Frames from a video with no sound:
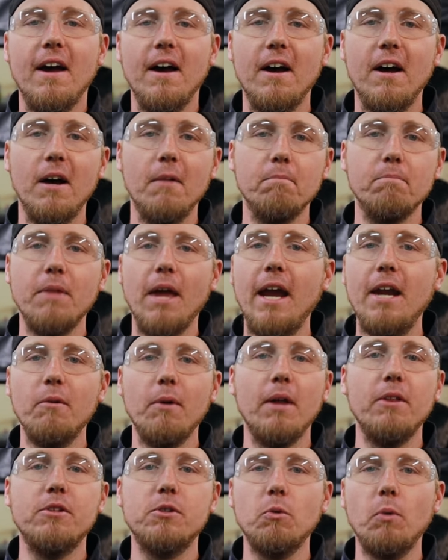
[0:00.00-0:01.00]
Um,
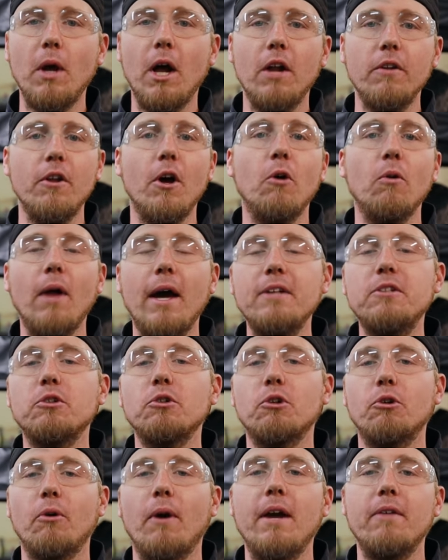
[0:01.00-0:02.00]
anyway, so we all know lights
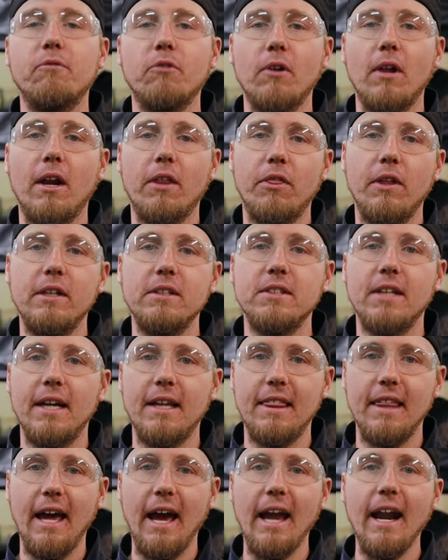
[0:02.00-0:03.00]
are great for a lot of things
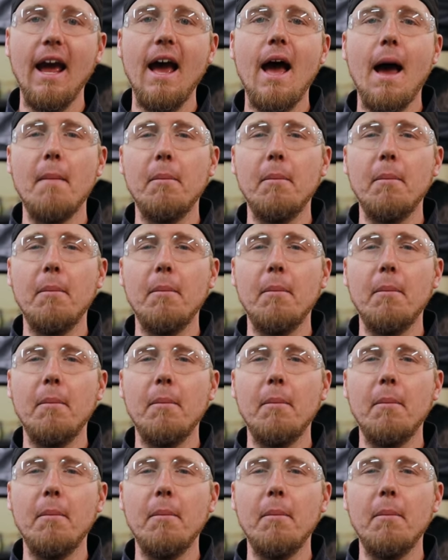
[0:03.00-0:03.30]
like that.